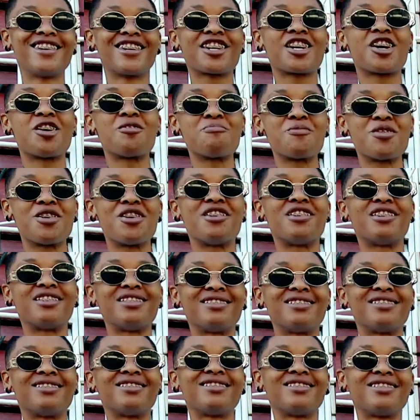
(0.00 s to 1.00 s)
Come on.
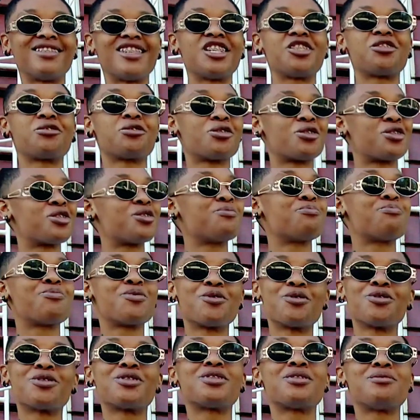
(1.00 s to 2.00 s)
This was
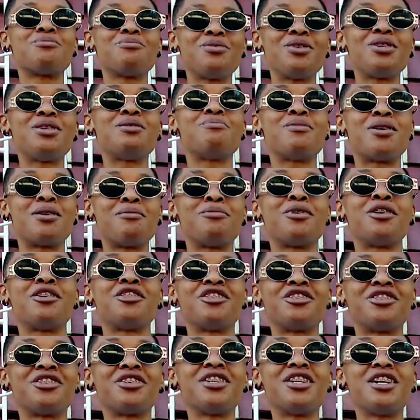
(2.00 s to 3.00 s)
supposed to be my
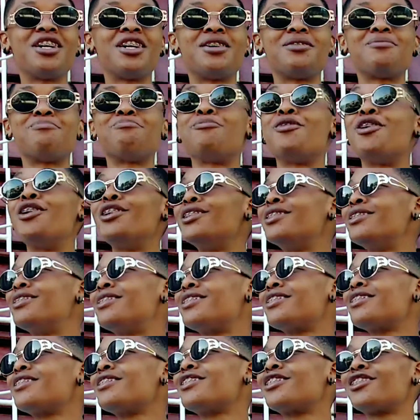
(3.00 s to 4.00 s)
mother. But
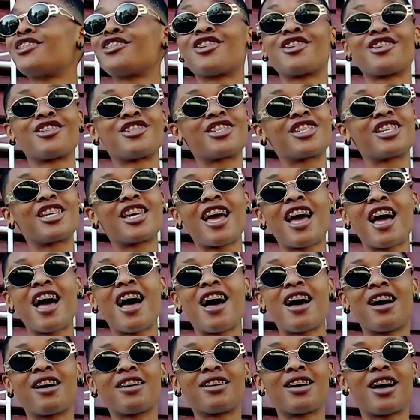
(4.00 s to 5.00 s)
she just
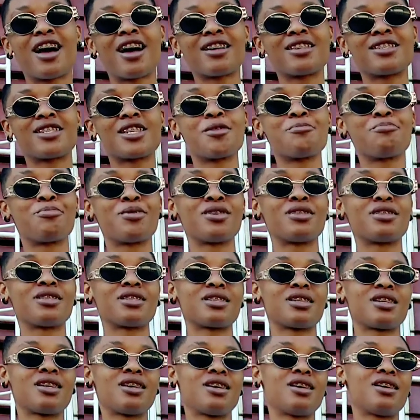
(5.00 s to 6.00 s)
can't accept it.
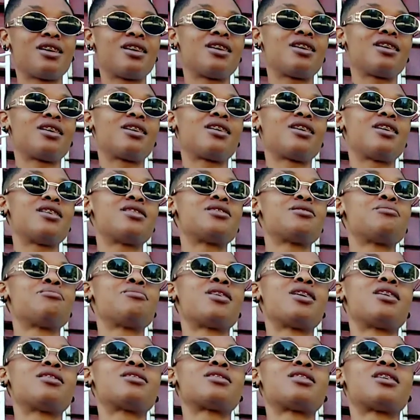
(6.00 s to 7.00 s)

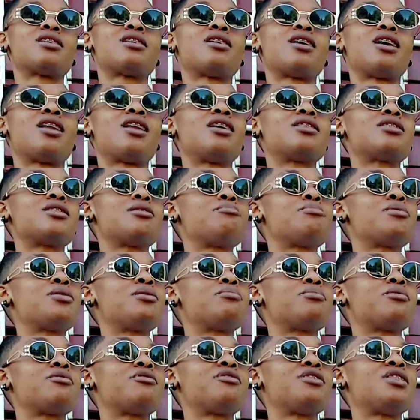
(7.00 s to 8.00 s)
Isn't it? So a lot of
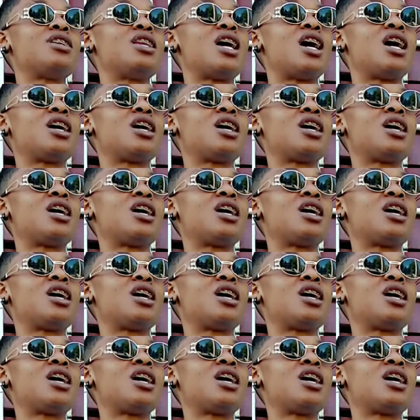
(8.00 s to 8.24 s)
people feel